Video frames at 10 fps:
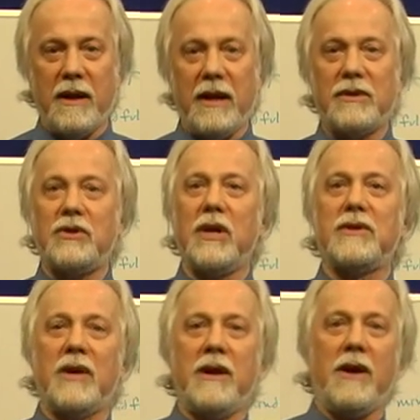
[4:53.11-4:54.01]
It's
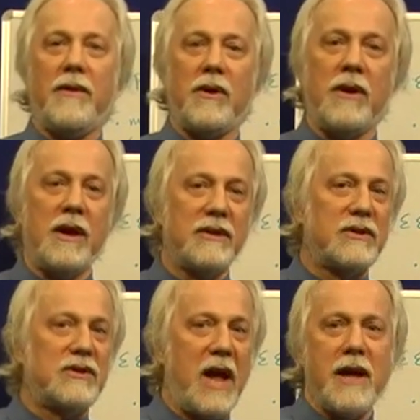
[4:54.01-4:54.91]
just another
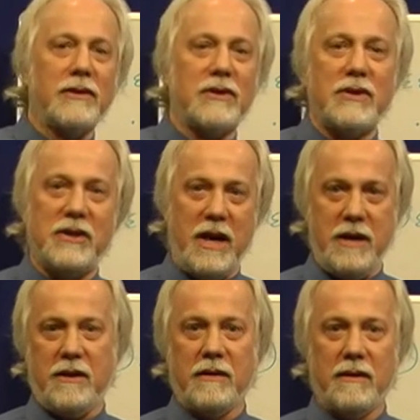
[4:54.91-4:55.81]
stance to
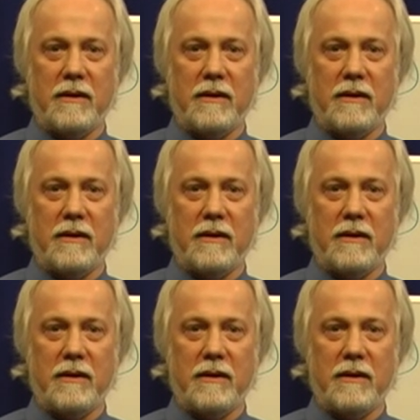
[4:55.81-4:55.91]
take.